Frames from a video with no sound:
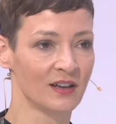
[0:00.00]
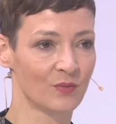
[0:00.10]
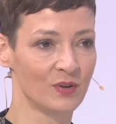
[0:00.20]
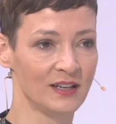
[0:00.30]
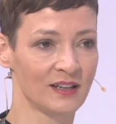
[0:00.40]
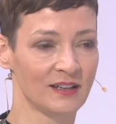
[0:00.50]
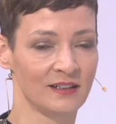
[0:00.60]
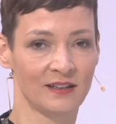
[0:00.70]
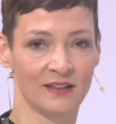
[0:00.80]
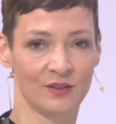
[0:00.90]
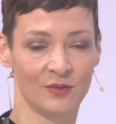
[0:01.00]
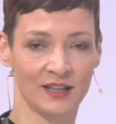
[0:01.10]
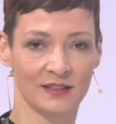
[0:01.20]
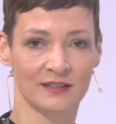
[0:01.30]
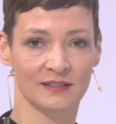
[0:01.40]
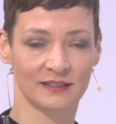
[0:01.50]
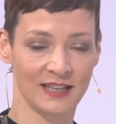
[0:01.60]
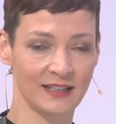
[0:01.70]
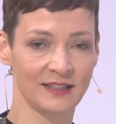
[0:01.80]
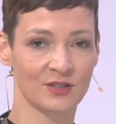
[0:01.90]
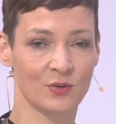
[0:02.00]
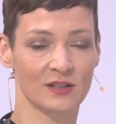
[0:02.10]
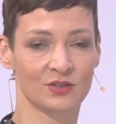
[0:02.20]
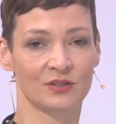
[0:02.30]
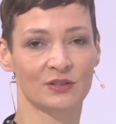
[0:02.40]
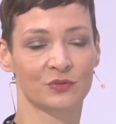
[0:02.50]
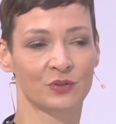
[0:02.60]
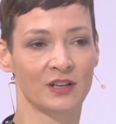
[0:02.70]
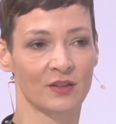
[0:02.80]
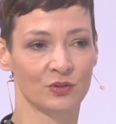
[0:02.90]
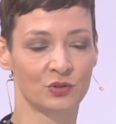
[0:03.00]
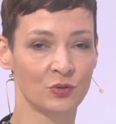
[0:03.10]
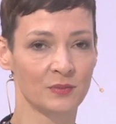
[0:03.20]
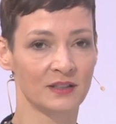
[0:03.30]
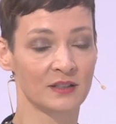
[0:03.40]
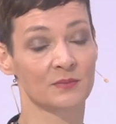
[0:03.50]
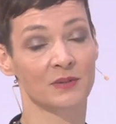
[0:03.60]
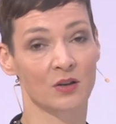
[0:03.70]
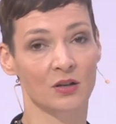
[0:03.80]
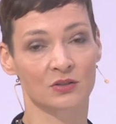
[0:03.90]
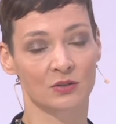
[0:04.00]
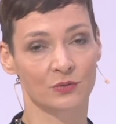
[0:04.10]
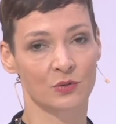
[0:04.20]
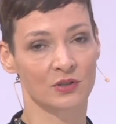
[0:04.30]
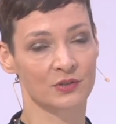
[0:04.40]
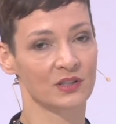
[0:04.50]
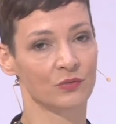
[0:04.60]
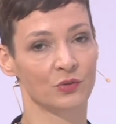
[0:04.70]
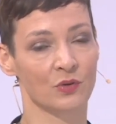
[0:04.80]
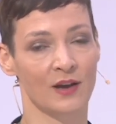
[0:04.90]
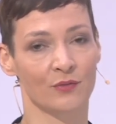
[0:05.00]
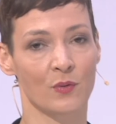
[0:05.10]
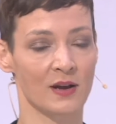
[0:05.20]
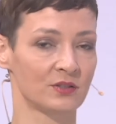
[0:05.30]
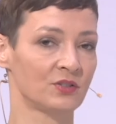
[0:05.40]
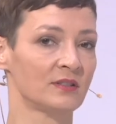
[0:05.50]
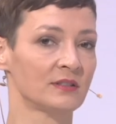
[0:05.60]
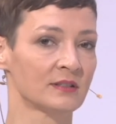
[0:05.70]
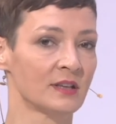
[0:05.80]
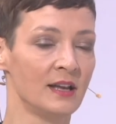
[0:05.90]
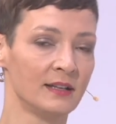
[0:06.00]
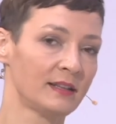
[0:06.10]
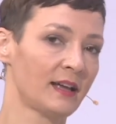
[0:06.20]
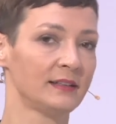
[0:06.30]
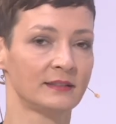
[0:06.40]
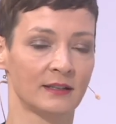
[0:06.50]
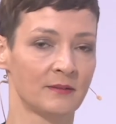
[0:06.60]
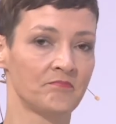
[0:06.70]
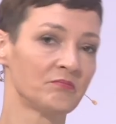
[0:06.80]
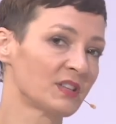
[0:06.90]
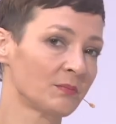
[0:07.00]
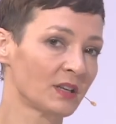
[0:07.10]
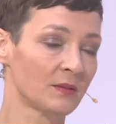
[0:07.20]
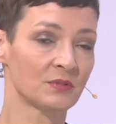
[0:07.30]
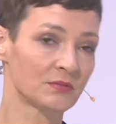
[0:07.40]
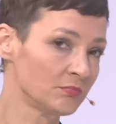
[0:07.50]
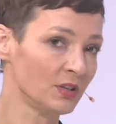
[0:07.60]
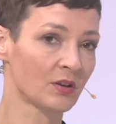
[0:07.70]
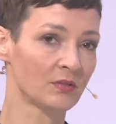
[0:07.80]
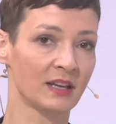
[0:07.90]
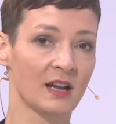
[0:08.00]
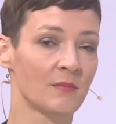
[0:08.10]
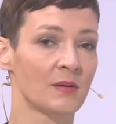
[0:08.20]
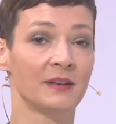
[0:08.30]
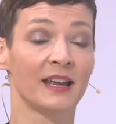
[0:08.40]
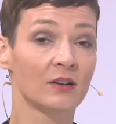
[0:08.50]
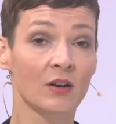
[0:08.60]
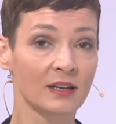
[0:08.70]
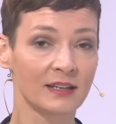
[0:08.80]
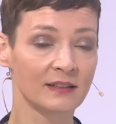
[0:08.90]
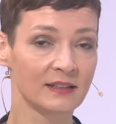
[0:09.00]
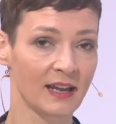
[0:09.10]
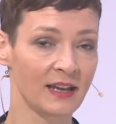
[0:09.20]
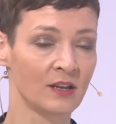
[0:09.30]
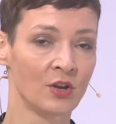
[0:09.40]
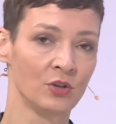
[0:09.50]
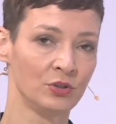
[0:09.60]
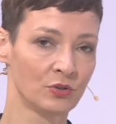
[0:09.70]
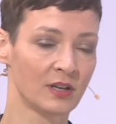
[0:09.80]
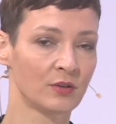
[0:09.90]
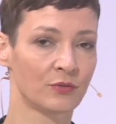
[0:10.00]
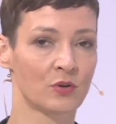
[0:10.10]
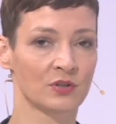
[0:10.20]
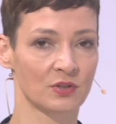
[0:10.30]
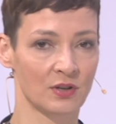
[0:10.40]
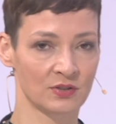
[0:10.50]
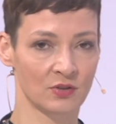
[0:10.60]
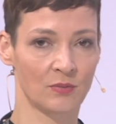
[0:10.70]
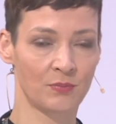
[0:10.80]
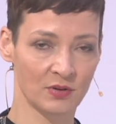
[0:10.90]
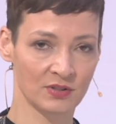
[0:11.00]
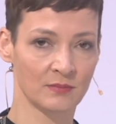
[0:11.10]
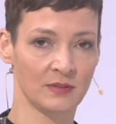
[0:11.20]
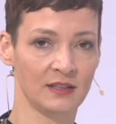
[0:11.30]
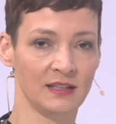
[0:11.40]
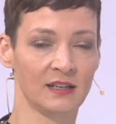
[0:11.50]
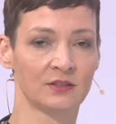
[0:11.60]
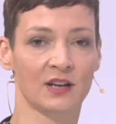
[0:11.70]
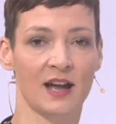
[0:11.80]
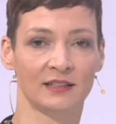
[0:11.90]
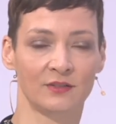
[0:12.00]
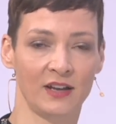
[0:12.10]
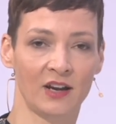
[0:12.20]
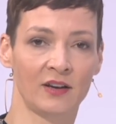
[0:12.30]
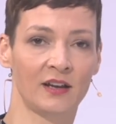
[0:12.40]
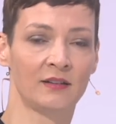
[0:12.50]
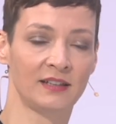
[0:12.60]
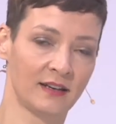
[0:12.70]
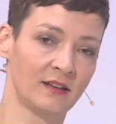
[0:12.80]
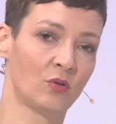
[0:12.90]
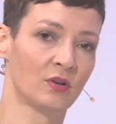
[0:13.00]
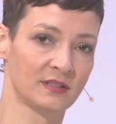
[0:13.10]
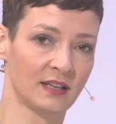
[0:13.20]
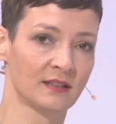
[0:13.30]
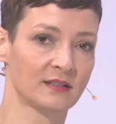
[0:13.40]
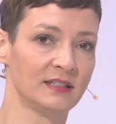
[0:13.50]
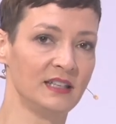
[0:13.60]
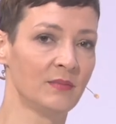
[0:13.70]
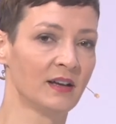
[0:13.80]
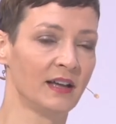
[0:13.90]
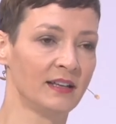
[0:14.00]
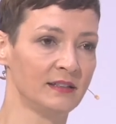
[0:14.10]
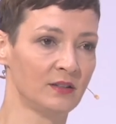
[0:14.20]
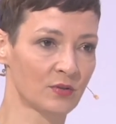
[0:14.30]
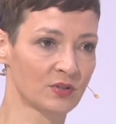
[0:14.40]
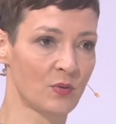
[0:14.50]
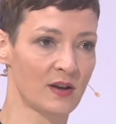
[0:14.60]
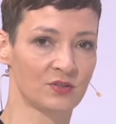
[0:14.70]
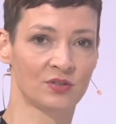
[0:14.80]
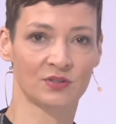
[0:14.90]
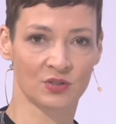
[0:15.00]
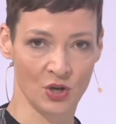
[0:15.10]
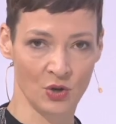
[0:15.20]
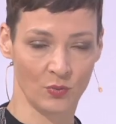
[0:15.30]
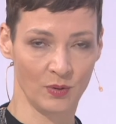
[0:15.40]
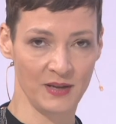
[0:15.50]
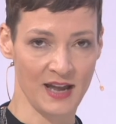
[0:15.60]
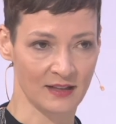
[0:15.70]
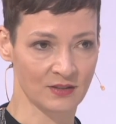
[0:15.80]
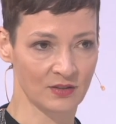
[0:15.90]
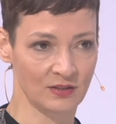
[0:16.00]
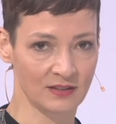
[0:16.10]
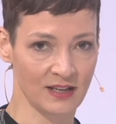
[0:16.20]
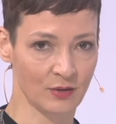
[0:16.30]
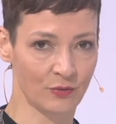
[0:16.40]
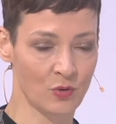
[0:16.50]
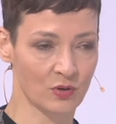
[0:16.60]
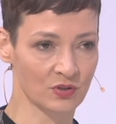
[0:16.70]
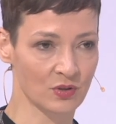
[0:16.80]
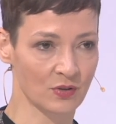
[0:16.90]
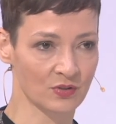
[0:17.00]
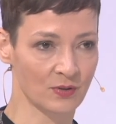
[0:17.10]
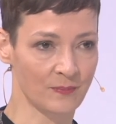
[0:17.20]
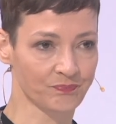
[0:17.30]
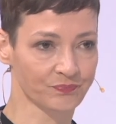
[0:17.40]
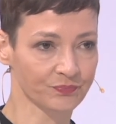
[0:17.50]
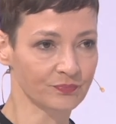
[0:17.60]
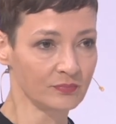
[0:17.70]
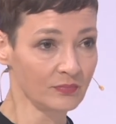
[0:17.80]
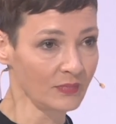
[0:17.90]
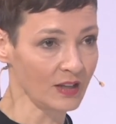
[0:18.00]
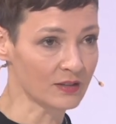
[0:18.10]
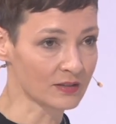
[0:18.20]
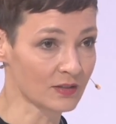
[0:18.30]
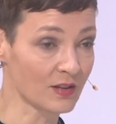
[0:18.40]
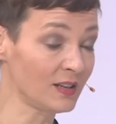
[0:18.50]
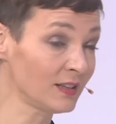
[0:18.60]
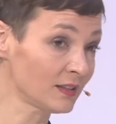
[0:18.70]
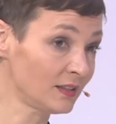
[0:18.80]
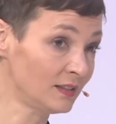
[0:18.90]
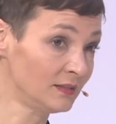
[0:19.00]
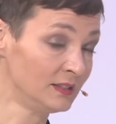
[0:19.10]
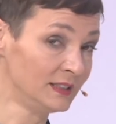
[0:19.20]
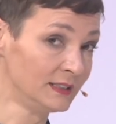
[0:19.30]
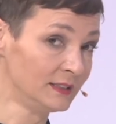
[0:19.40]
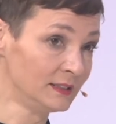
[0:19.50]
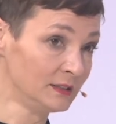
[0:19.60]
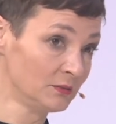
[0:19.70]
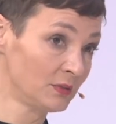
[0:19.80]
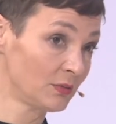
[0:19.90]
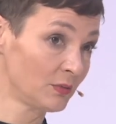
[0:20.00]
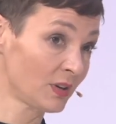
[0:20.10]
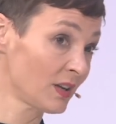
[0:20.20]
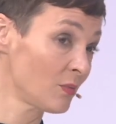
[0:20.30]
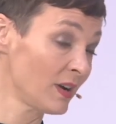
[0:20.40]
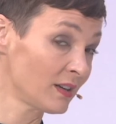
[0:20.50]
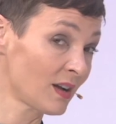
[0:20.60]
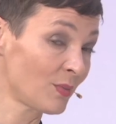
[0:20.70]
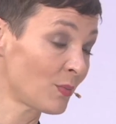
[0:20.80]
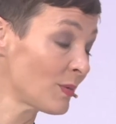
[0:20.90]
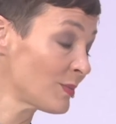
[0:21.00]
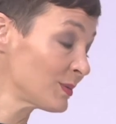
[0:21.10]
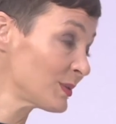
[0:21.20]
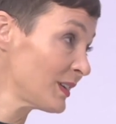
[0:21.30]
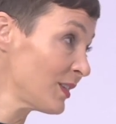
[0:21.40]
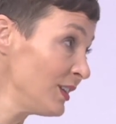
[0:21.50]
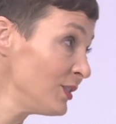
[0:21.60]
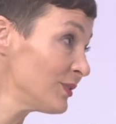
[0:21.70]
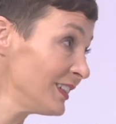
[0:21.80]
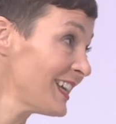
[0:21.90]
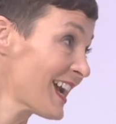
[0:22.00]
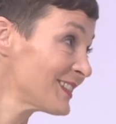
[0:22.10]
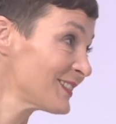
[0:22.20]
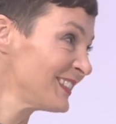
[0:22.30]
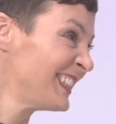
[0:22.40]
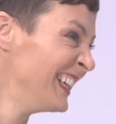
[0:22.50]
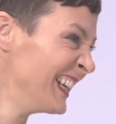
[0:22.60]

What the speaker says: We can still take these questions for another 2 minutes, but also, of course, if you have questions that sometimes, they come up later on in the day, you can, of course, also post them in the interactive area then, or send us an email, and those questions will be answered then, of course, also. So I think, well, we're going to wait a couple more moments, but I think you really answered.